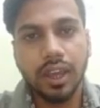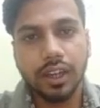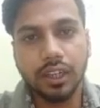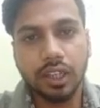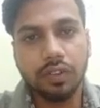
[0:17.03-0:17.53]

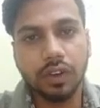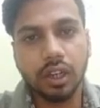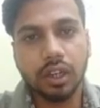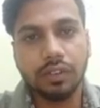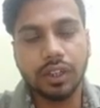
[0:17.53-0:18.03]
in
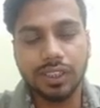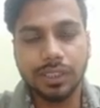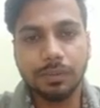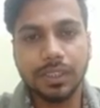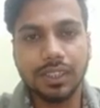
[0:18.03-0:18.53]
2020,
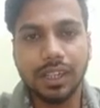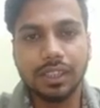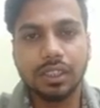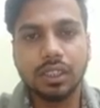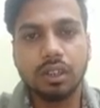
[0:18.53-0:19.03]

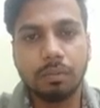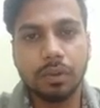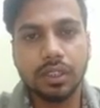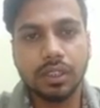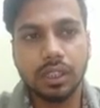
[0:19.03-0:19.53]
specialized in
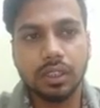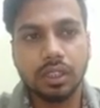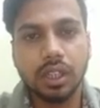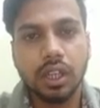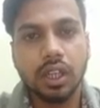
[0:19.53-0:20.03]
computer
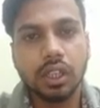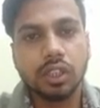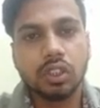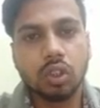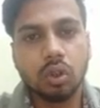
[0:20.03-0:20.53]
science.
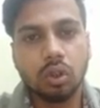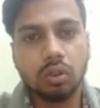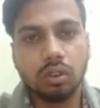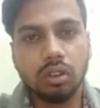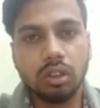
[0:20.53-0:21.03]
So
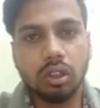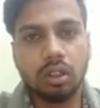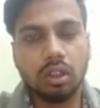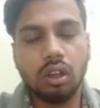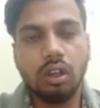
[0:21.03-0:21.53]

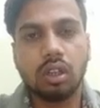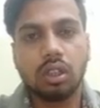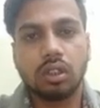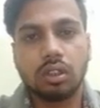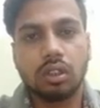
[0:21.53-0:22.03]

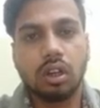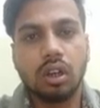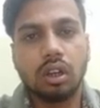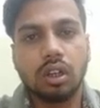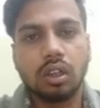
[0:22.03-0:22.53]

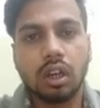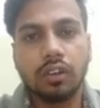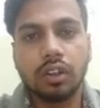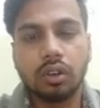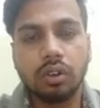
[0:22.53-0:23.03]

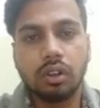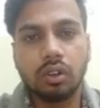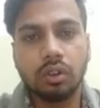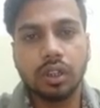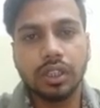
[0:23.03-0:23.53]
our
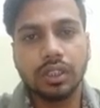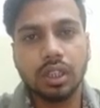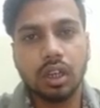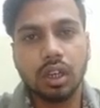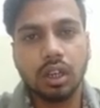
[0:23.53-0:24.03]
today's
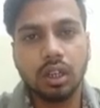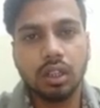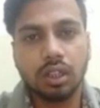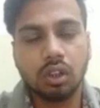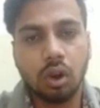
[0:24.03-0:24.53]

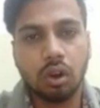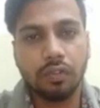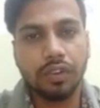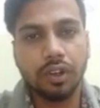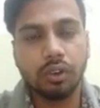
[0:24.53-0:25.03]

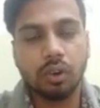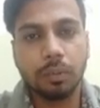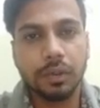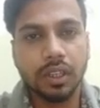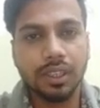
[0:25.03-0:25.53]
video
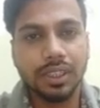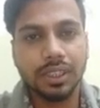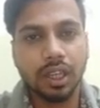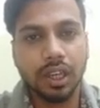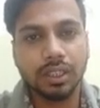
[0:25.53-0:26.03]
topic is
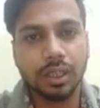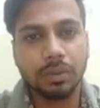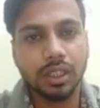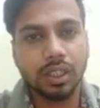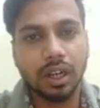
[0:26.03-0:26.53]

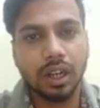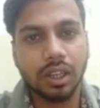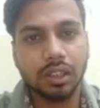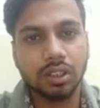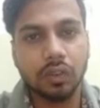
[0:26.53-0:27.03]
exception
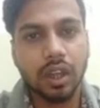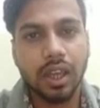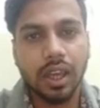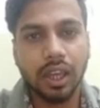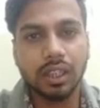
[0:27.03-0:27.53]
handling in Java.
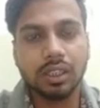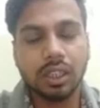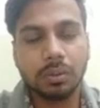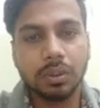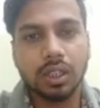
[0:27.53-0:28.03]

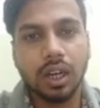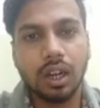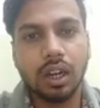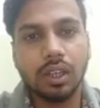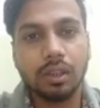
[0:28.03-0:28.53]
Exception
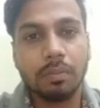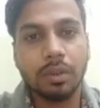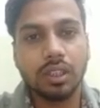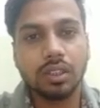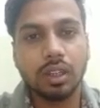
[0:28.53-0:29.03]
handling
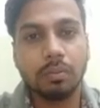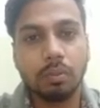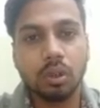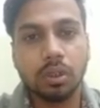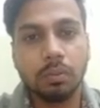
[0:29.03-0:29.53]
plays a
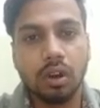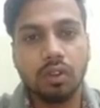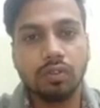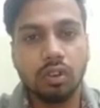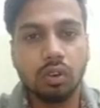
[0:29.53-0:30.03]
most
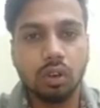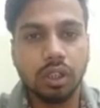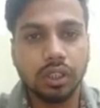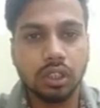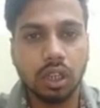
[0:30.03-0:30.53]
powerful role
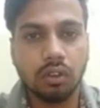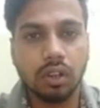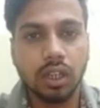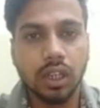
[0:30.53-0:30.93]
in Java.